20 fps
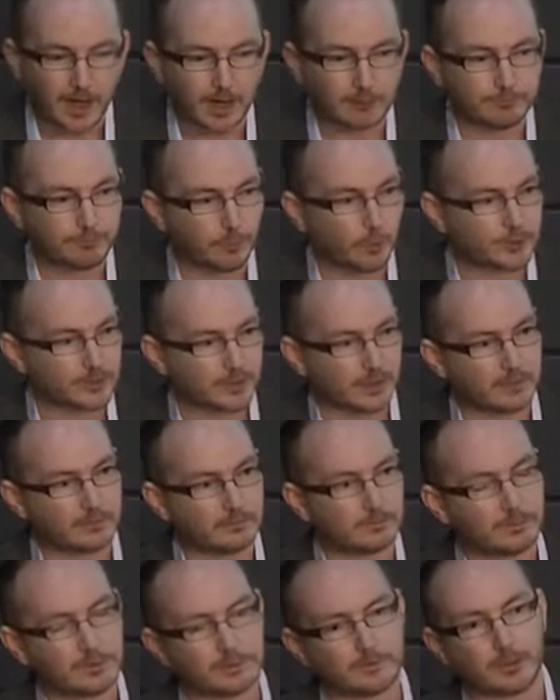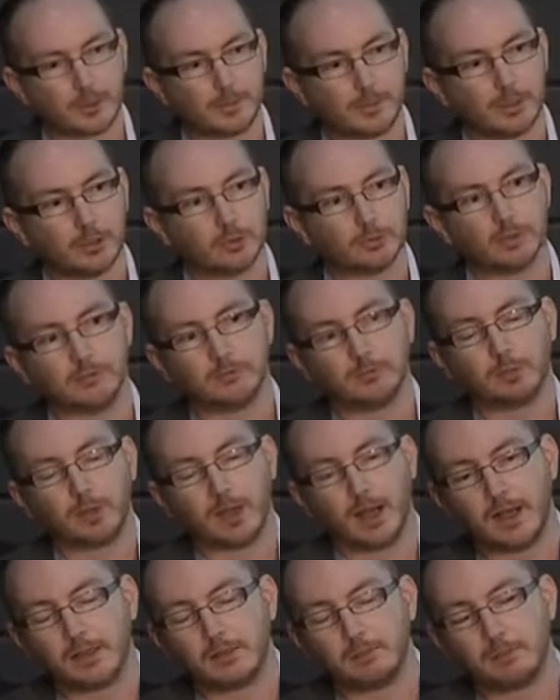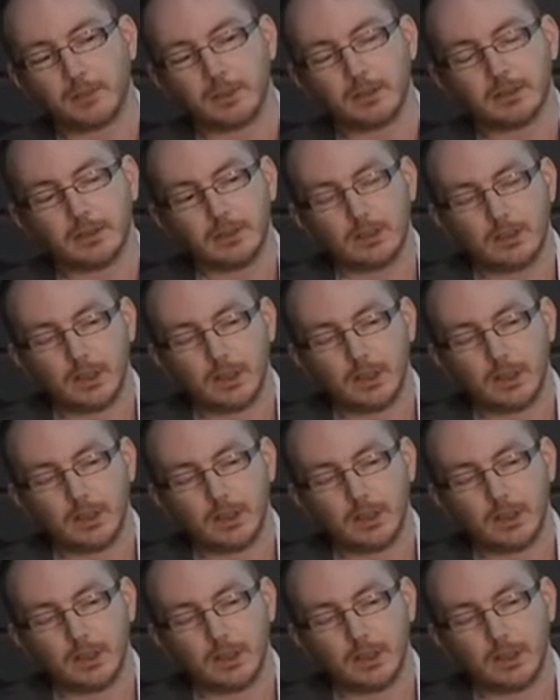unfortunately, this is going to be a little bit of a plug, but